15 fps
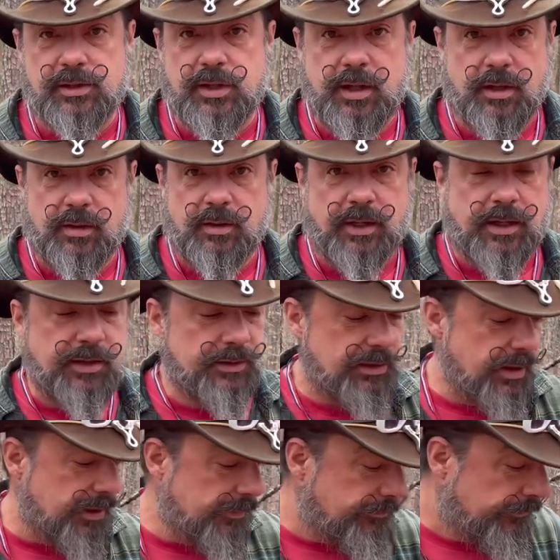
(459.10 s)
gear, like I
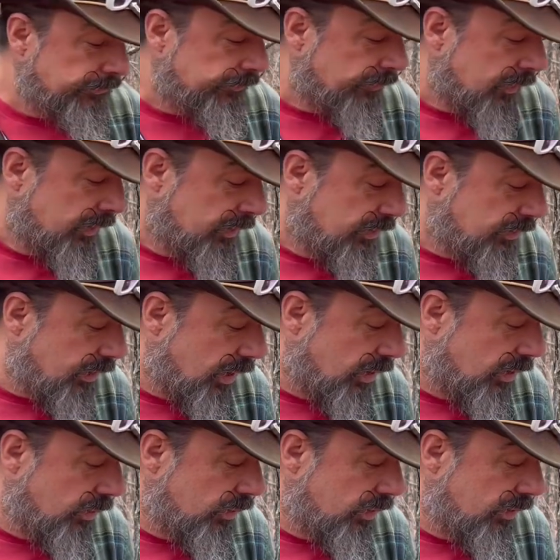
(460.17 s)
said.
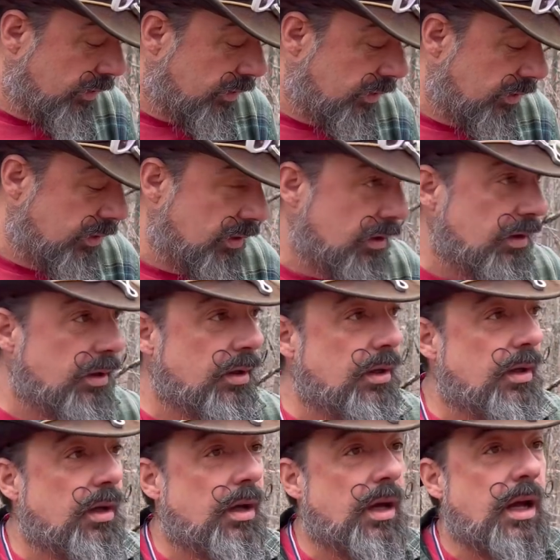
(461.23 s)
So
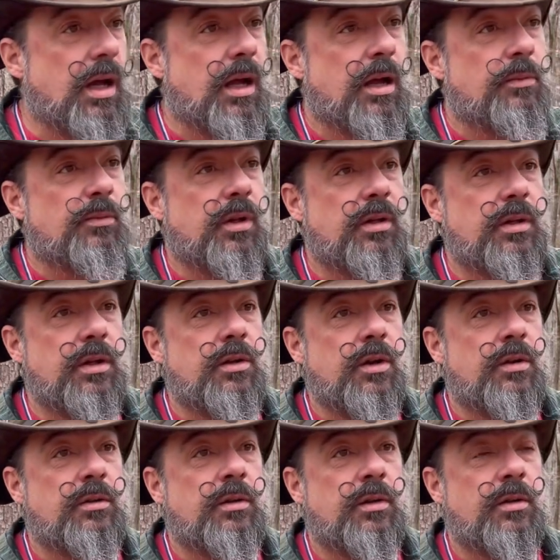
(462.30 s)
I'm looking
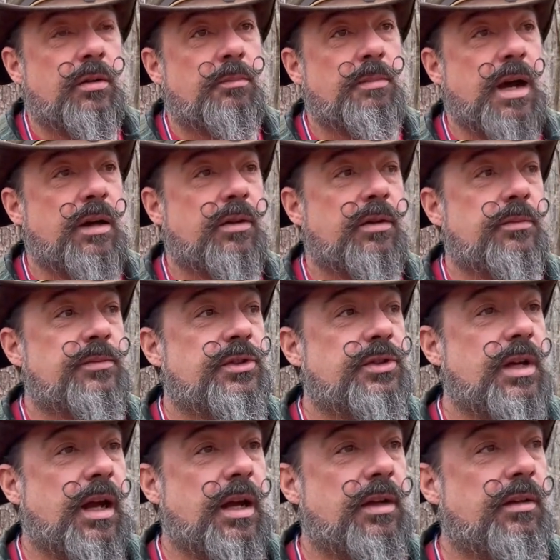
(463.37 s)
on Malcolm's
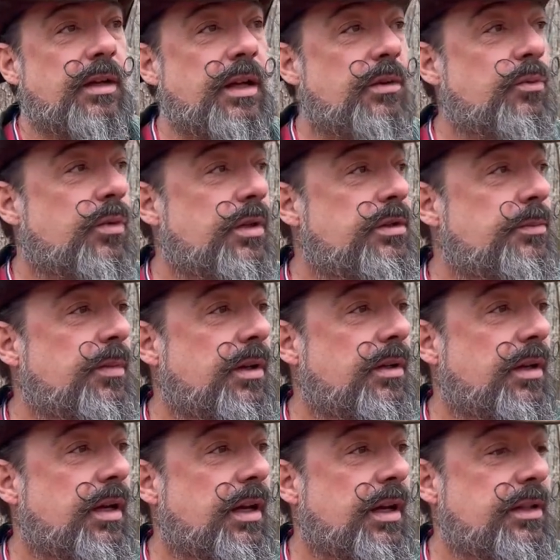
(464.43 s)
site, the Hidden Woodsman,
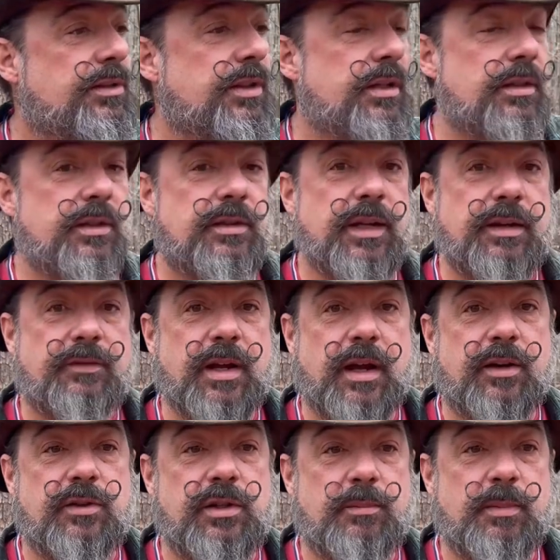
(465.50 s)
and I see that they've got a
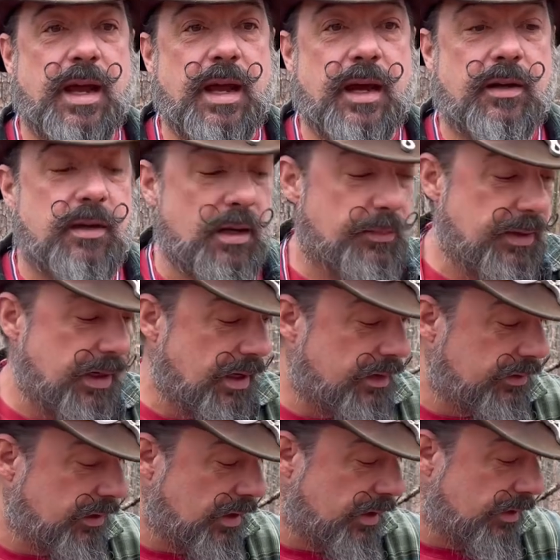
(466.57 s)
new bag coming out,
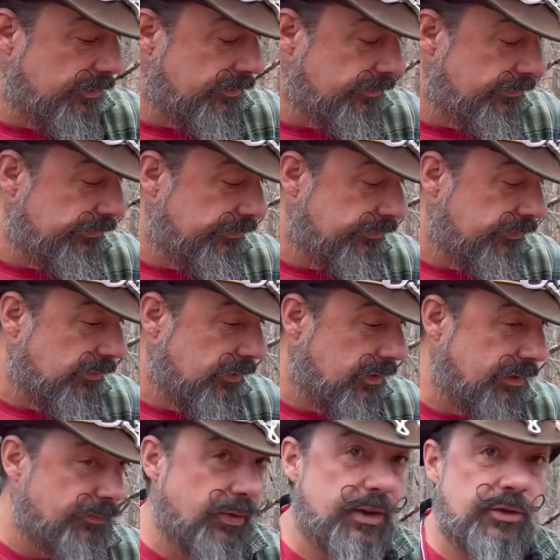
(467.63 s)
the
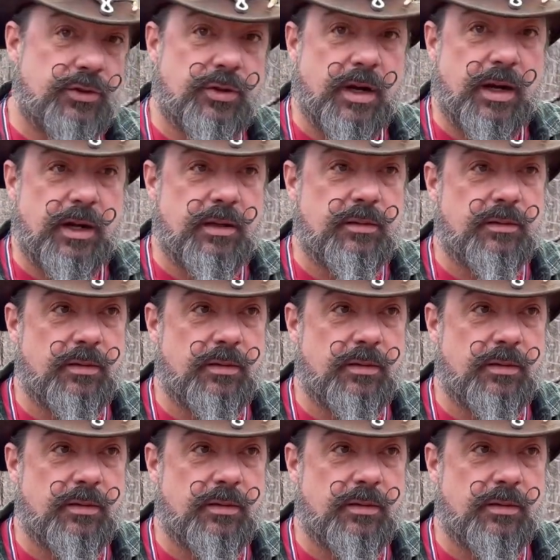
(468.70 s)
French Trade